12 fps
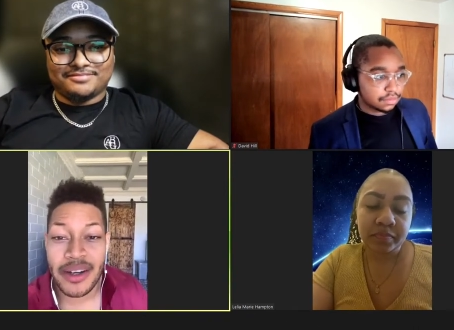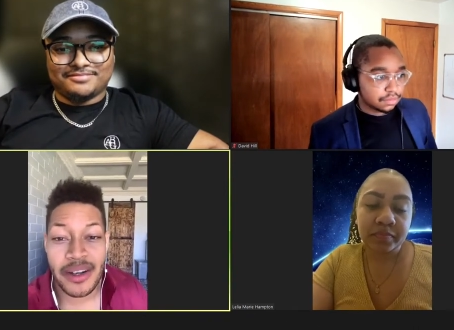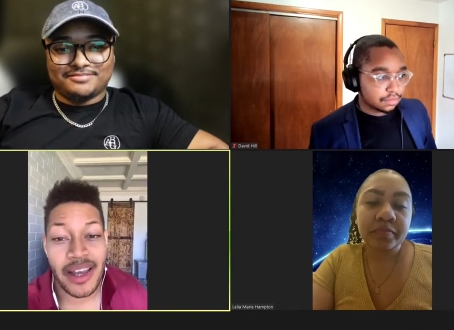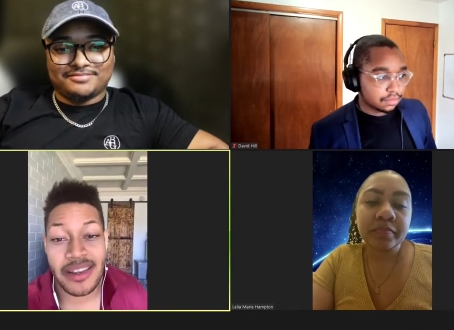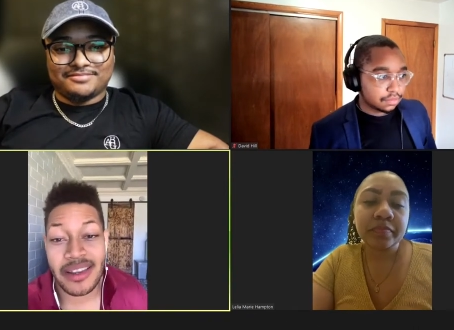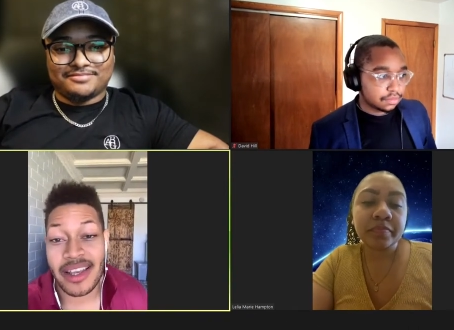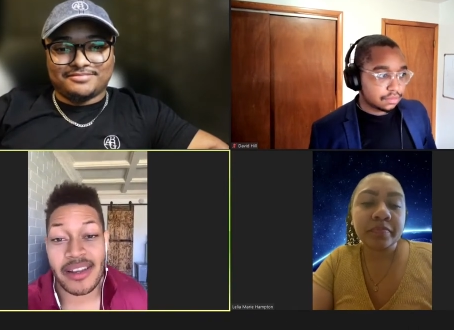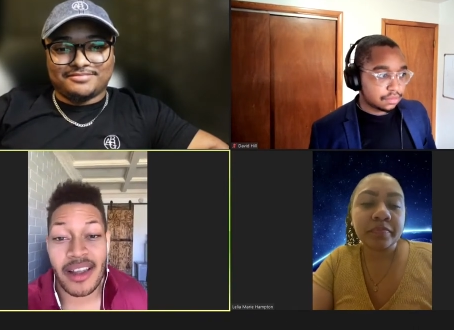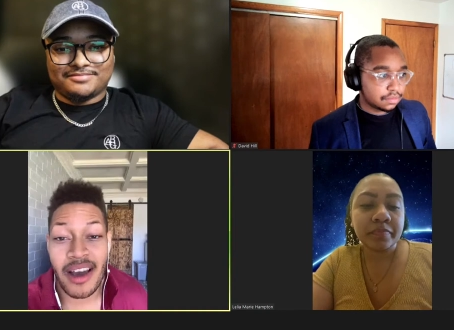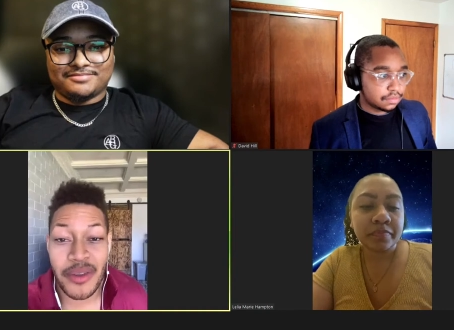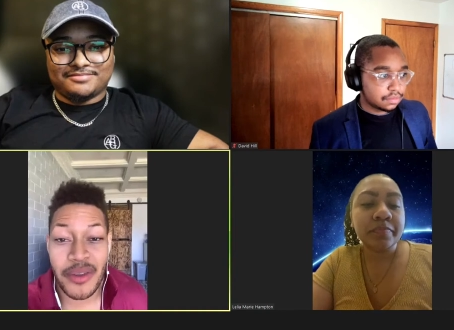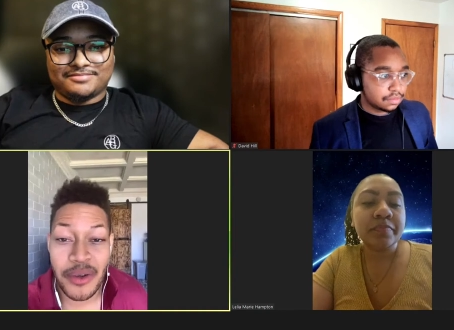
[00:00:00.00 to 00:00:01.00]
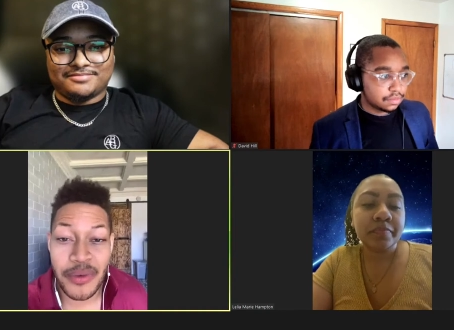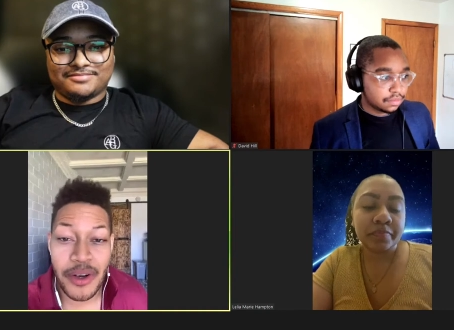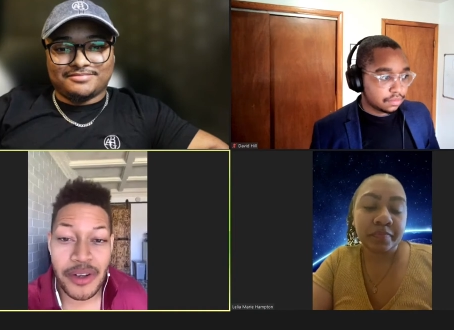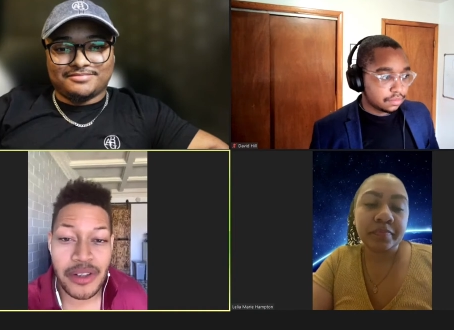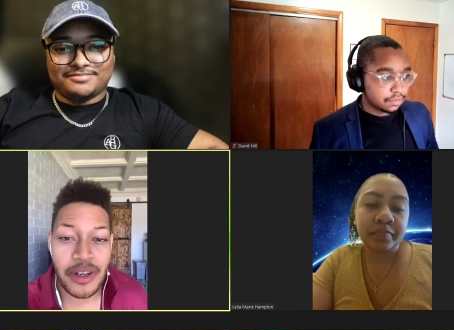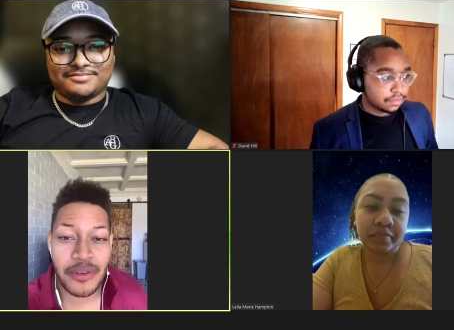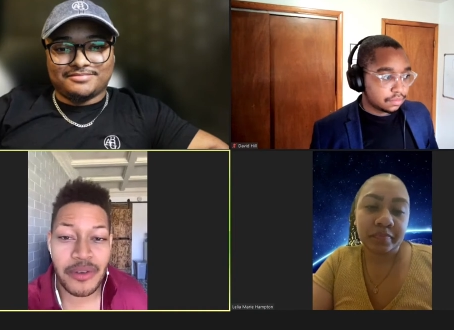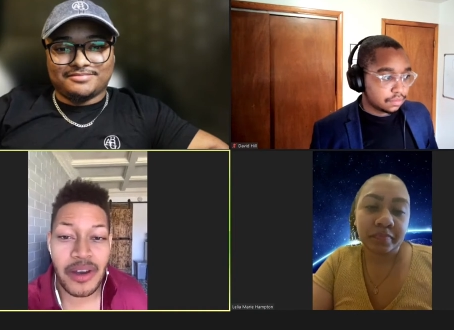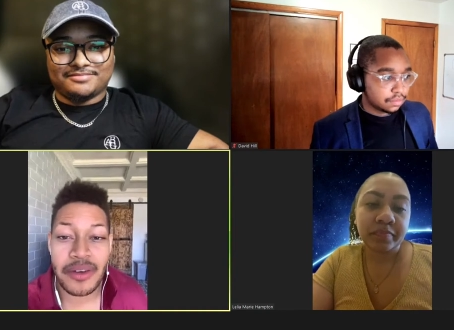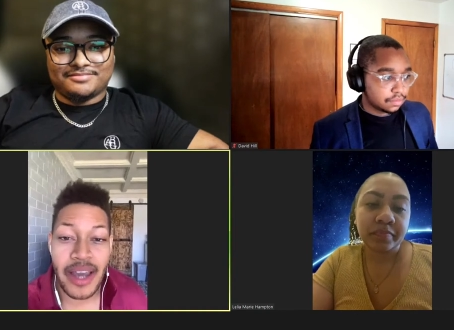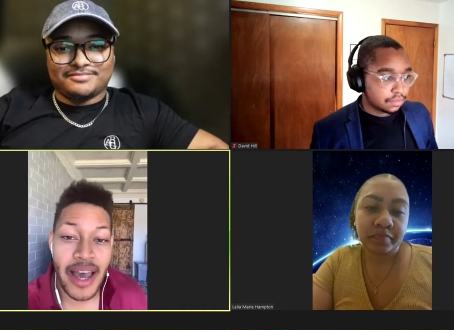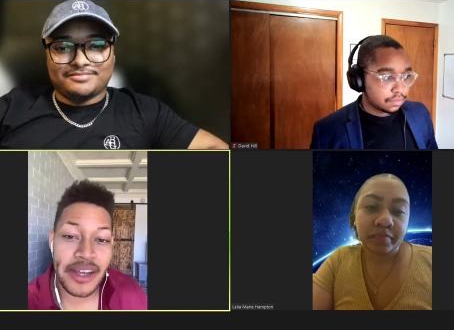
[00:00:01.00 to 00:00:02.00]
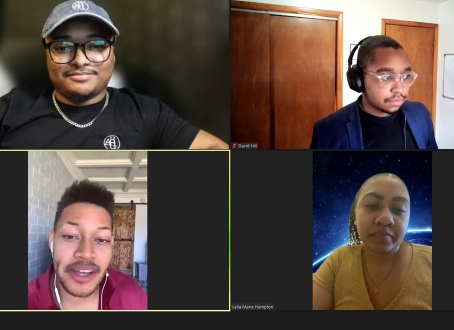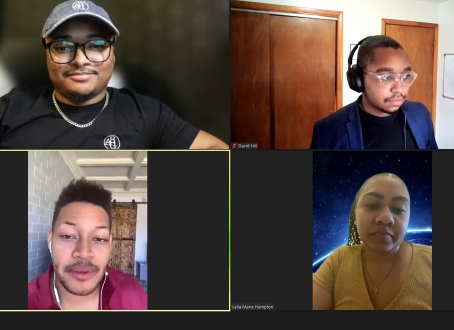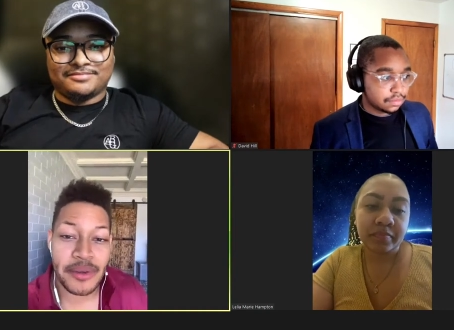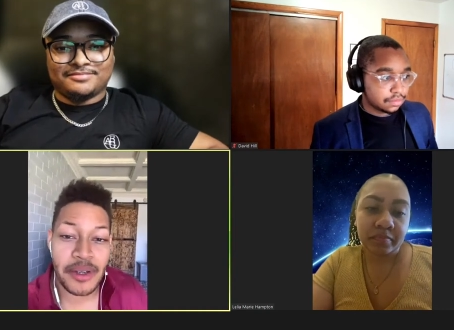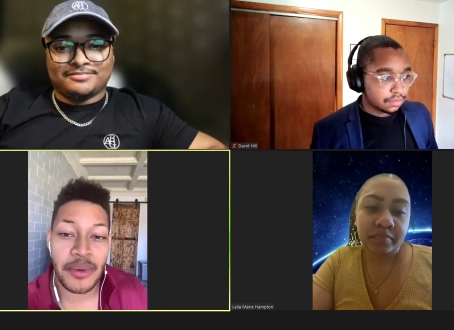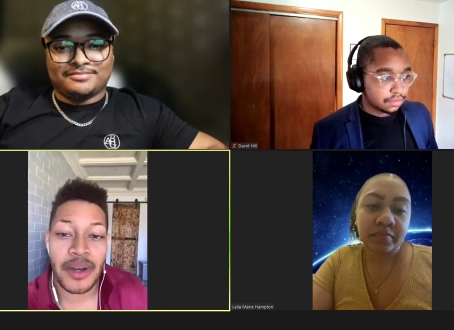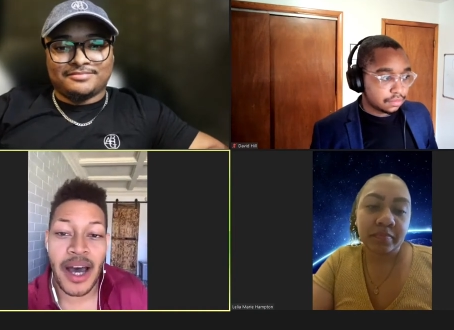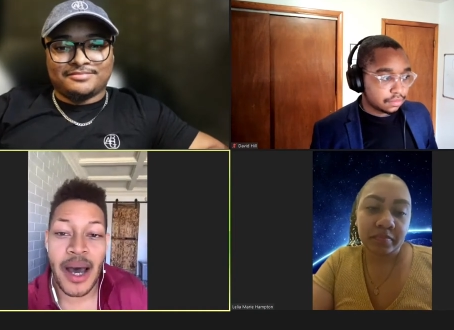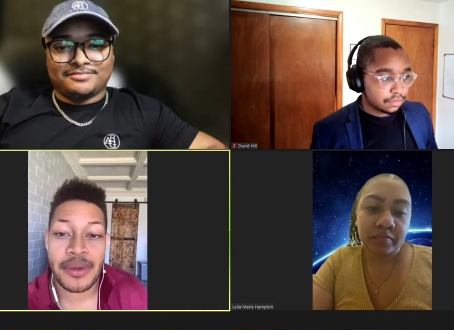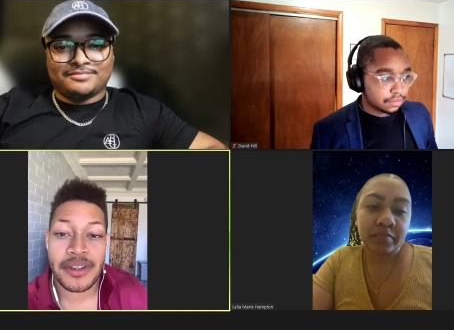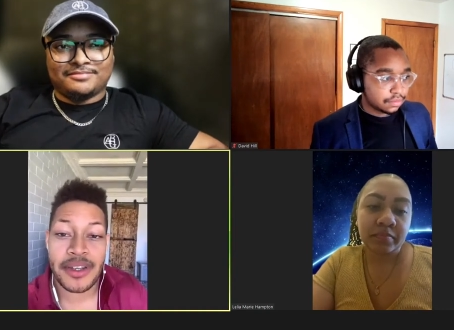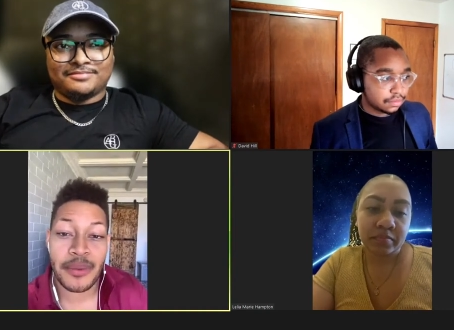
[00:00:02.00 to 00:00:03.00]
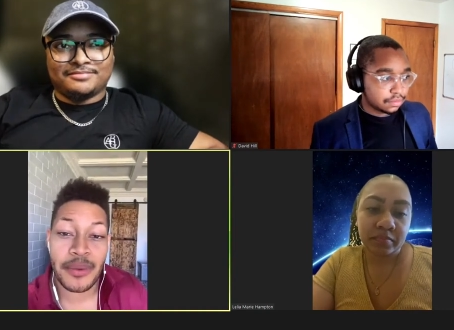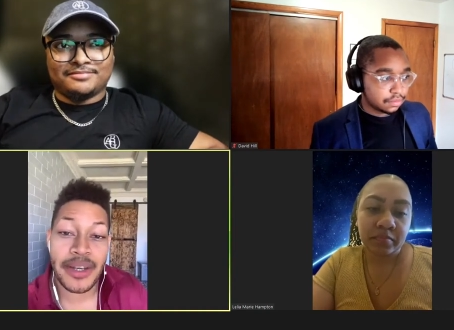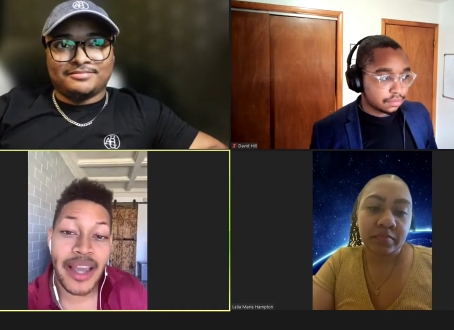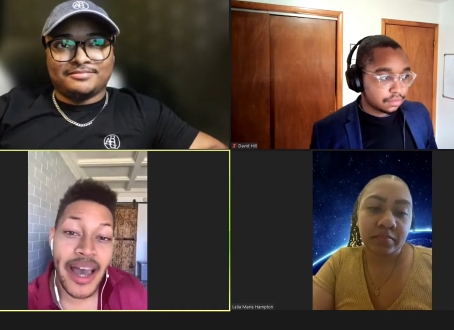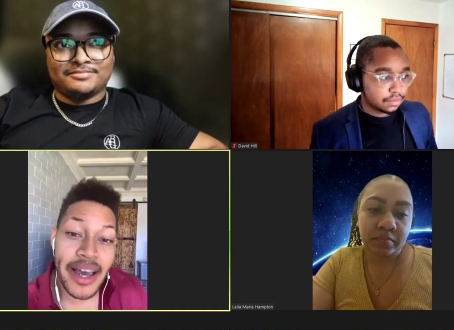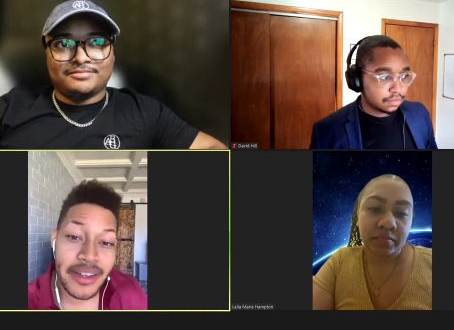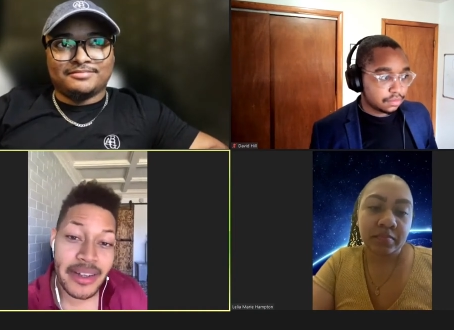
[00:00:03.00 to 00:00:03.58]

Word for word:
Speaker 1: You know, and that's a law of the universe. You know, for every action is equal and opposite reaction.